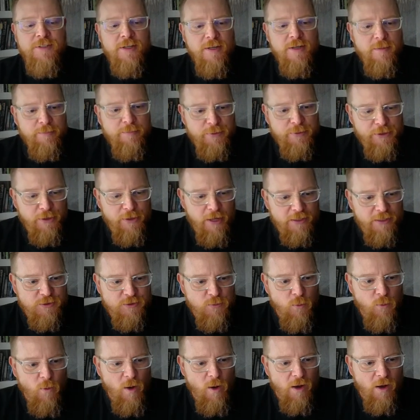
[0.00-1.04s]
plus
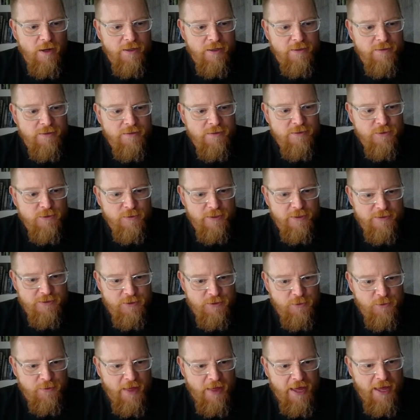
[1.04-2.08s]
1, so let's do
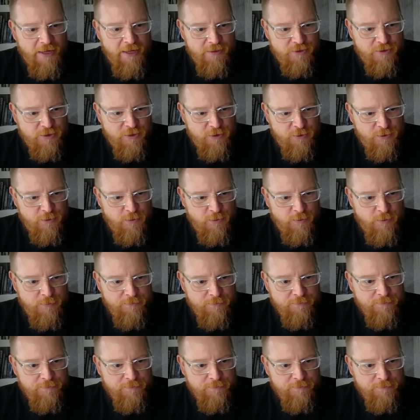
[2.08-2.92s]
that, 2